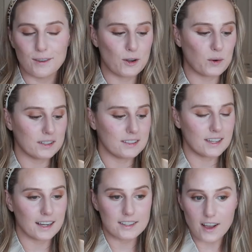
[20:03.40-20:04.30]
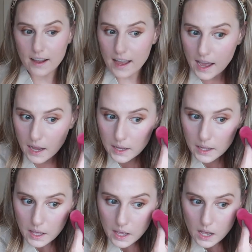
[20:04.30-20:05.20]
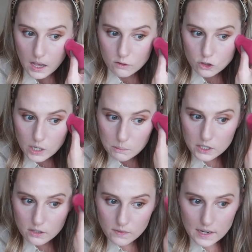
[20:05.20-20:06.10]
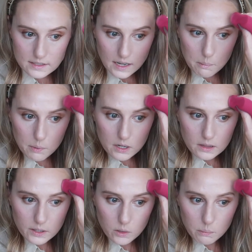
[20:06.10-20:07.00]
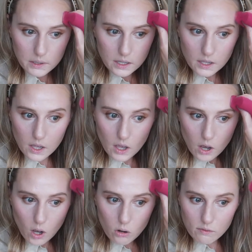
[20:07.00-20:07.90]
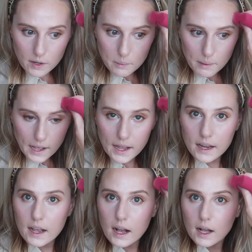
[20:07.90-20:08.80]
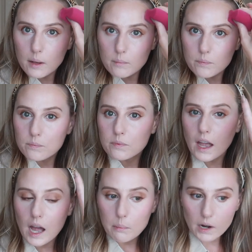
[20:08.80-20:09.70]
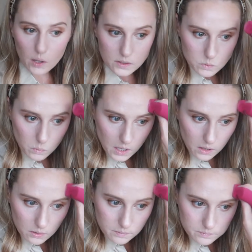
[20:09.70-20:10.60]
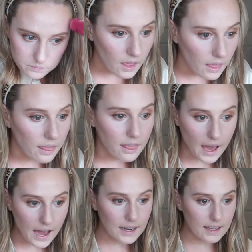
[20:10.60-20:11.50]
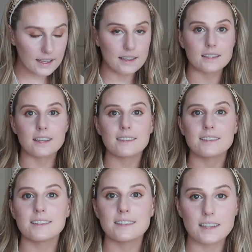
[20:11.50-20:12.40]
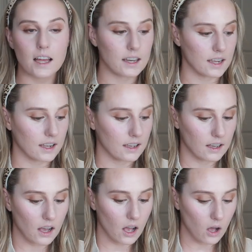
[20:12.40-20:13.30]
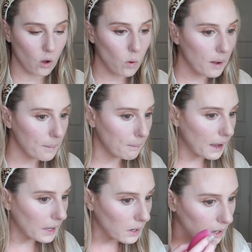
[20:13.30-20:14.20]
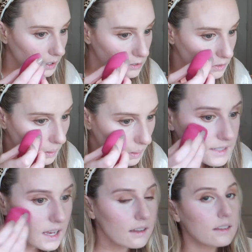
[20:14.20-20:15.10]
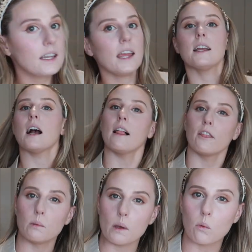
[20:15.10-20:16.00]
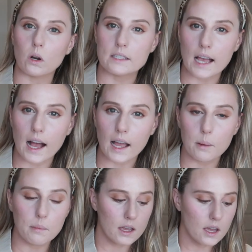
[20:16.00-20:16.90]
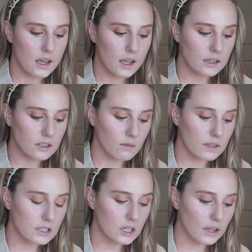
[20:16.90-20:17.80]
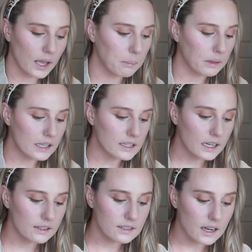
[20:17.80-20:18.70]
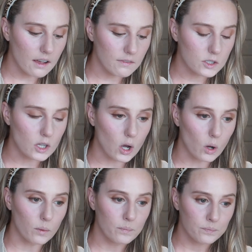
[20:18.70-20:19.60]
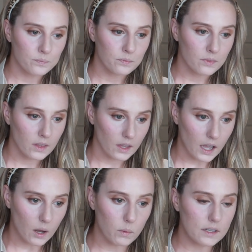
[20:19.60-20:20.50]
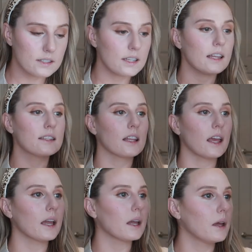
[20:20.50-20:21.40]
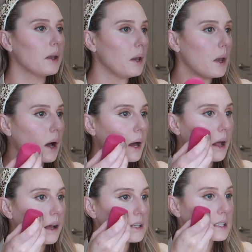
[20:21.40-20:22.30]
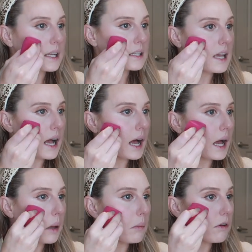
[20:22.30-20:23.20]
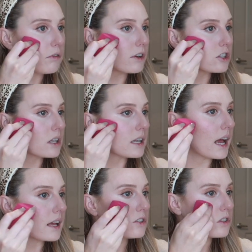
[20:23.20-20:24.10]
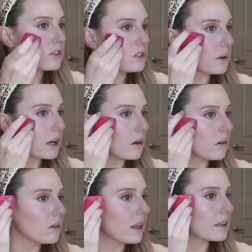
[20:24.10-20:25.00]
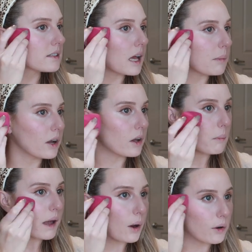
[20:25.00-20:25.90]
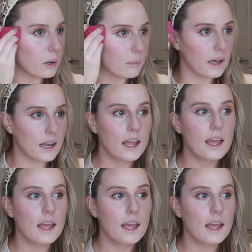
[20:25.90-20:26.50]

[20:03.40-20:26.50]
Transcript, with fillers: of course, TikTok hack of shaping your face. And I put a little bit over my eyebrow as well. That is stunning. Oh my gosh. It does take a little bit more time because obviously you're like blending and stuff. So I would say it's like not as like time efficient as just doing like slapping on a powder, but